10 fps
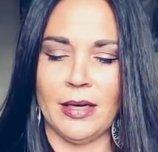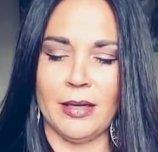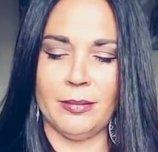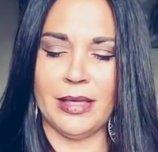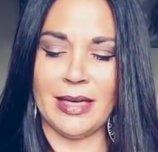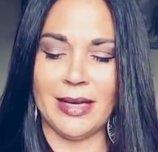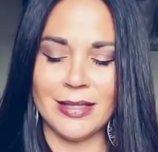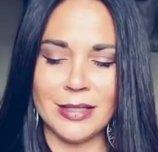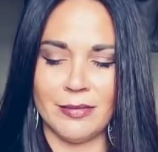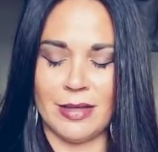uh,
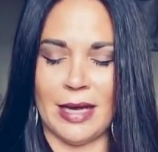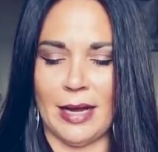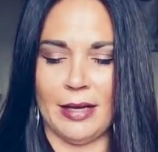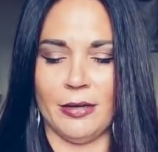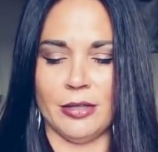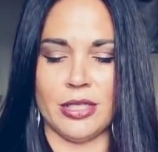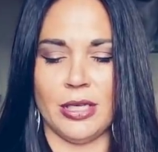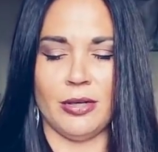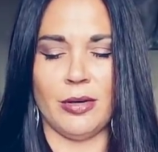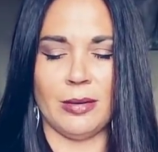because of that energy.
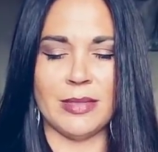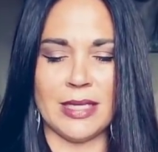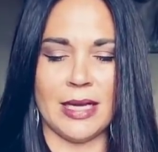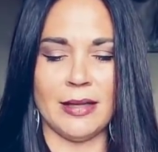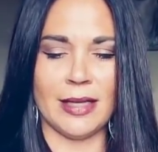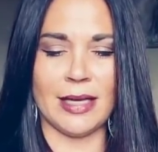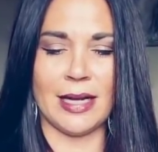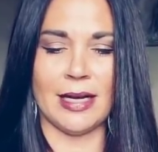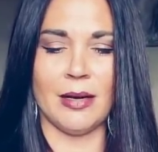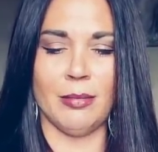You know what I'm saying? Like
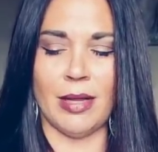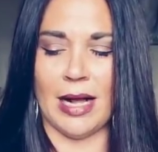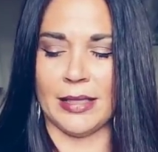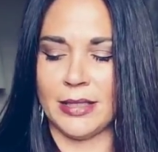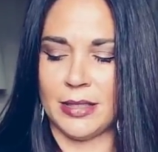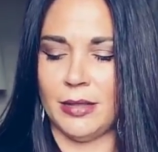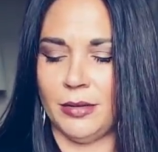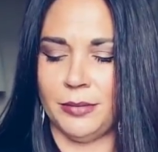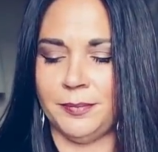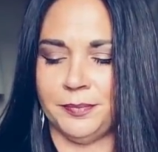it kind of blocks you.